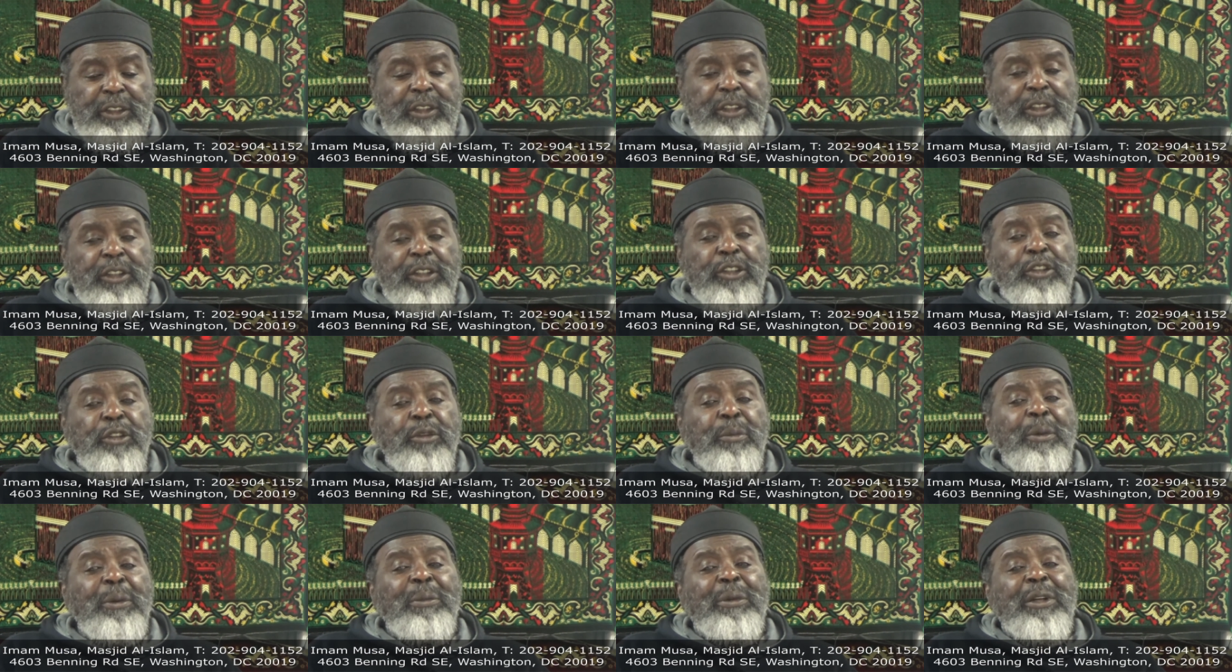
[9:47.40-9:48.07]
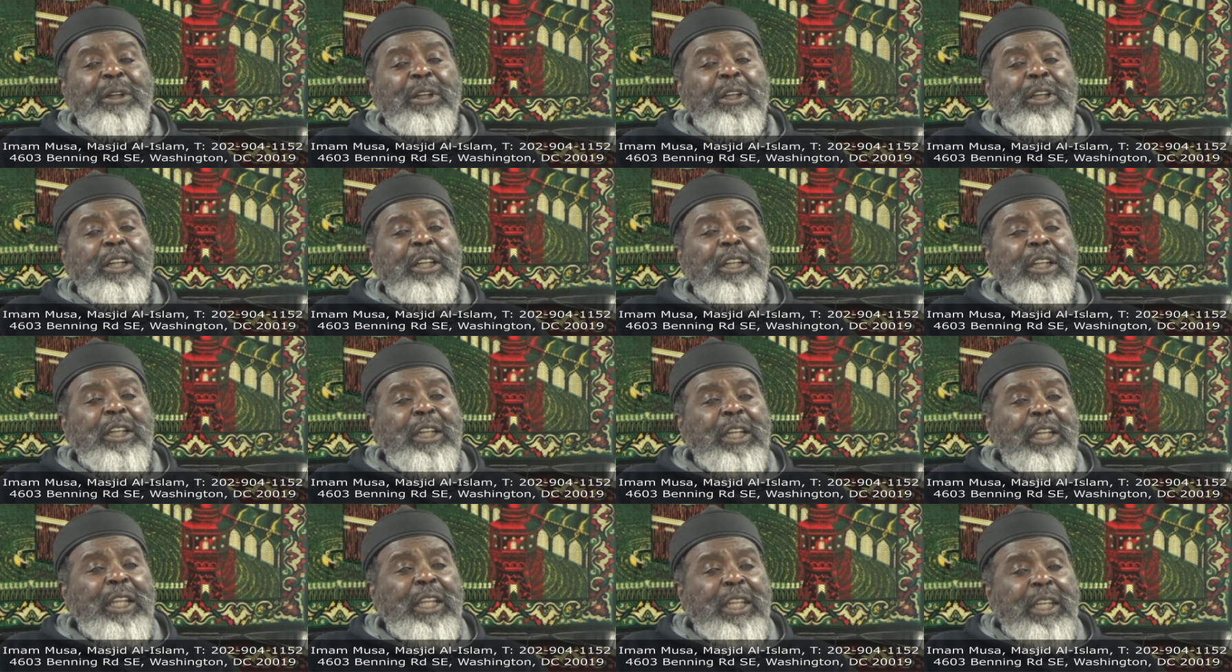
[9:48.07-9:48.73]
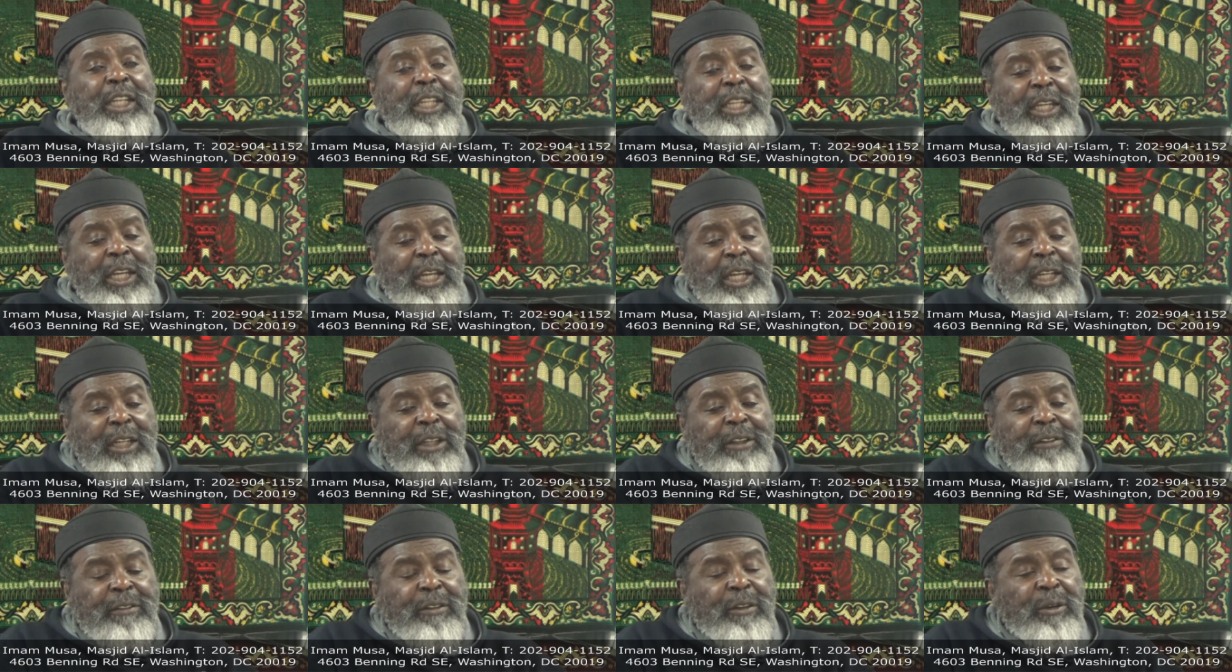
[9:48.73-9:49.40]
You remember the little lady,
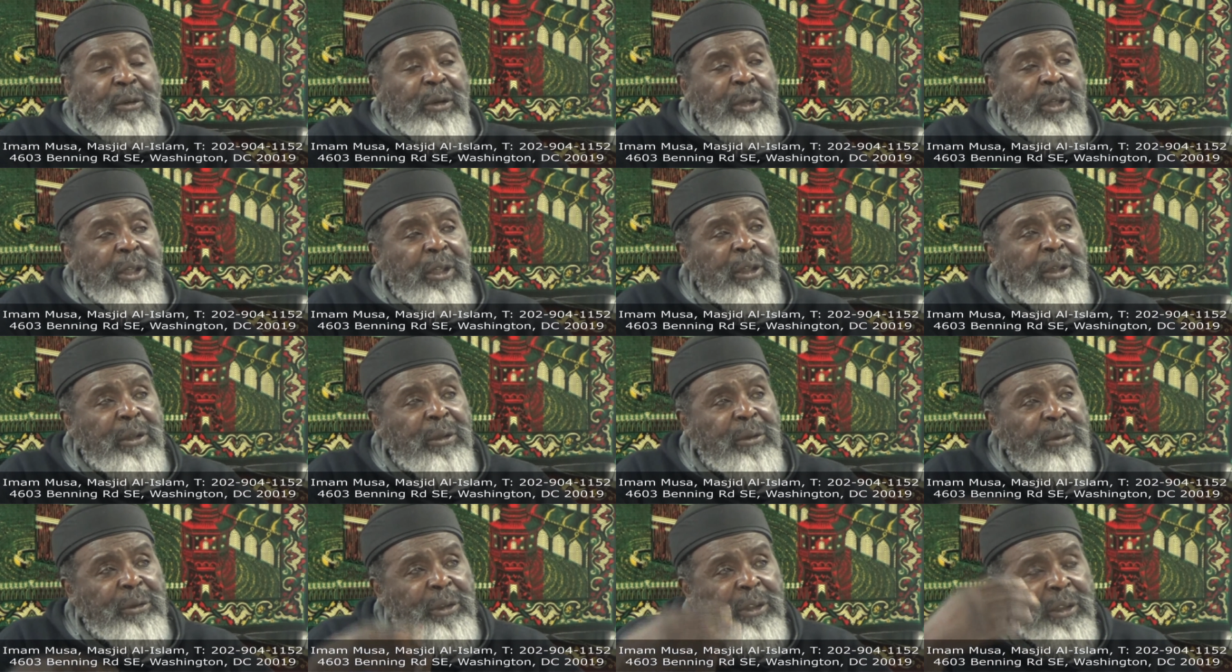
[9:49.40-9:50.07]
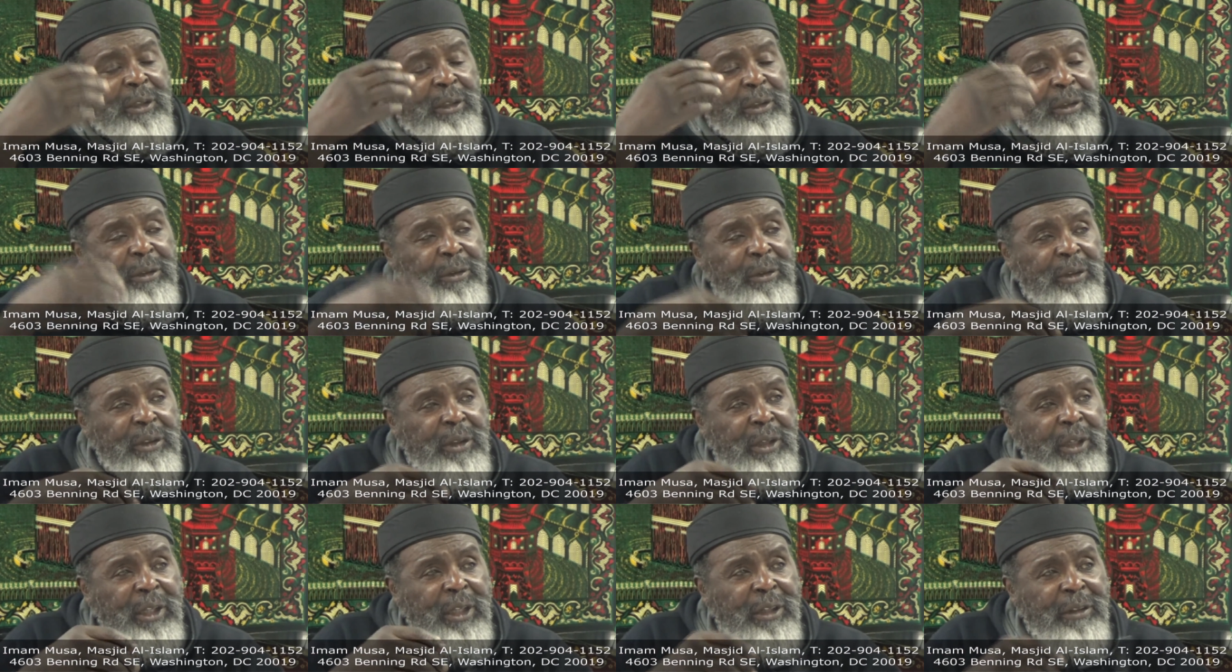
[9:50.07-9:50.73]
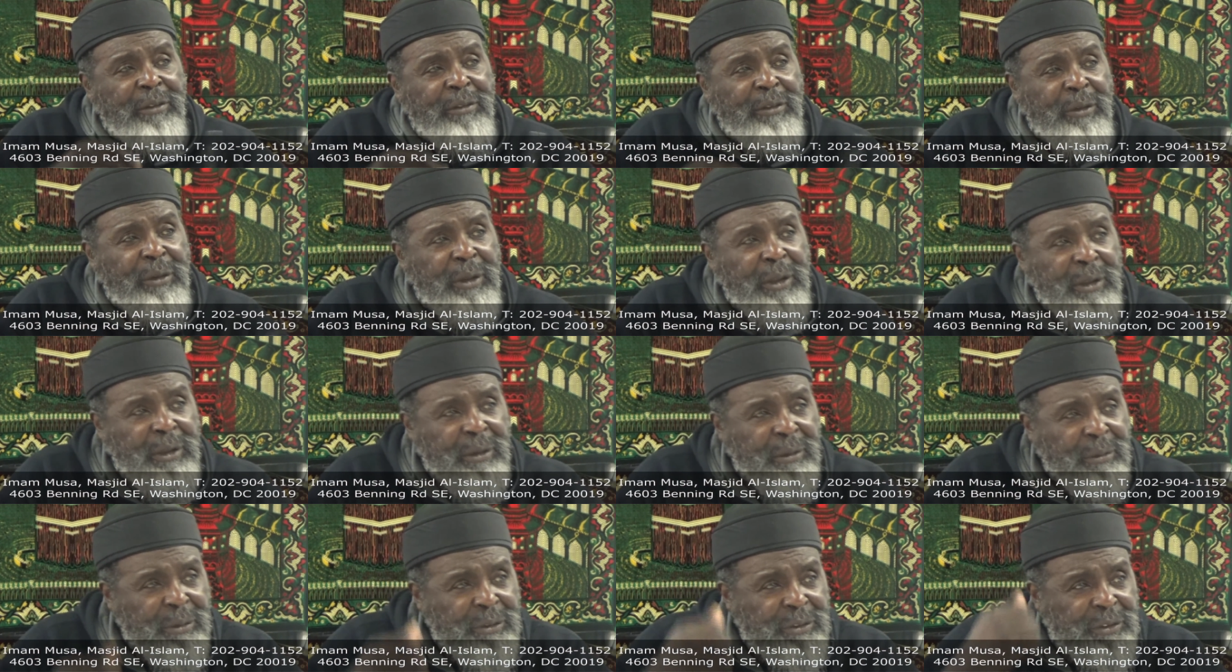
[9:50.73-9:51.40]
olive oil on uh, olive oil,
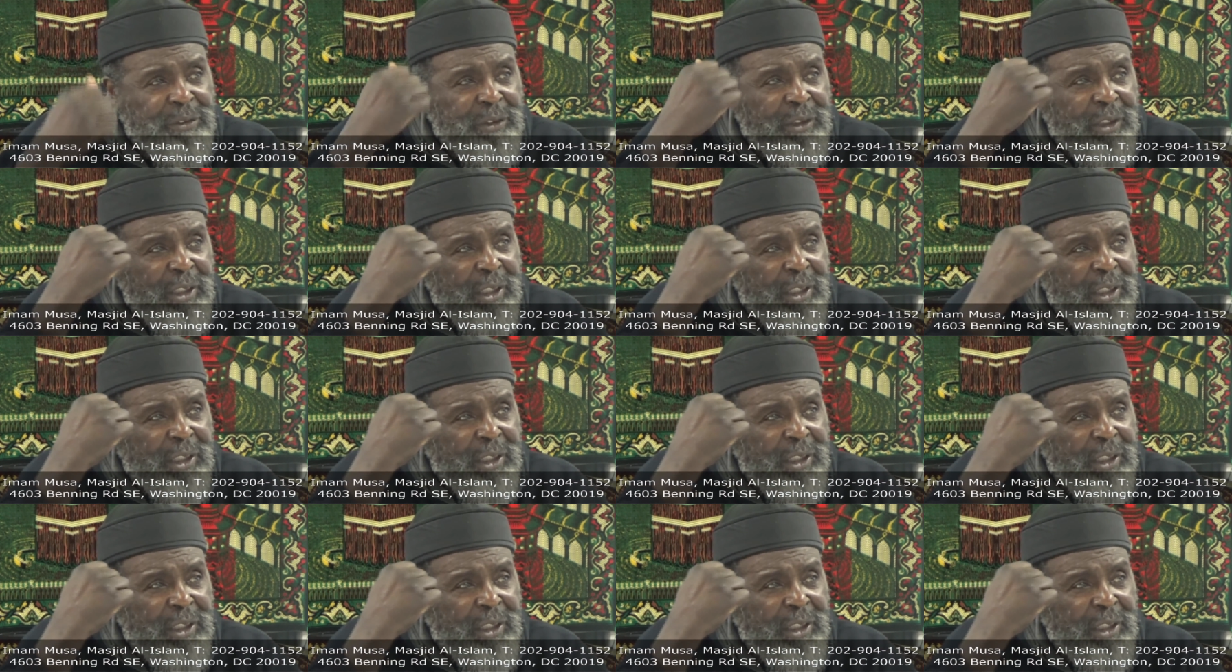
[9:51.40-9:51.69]
what's her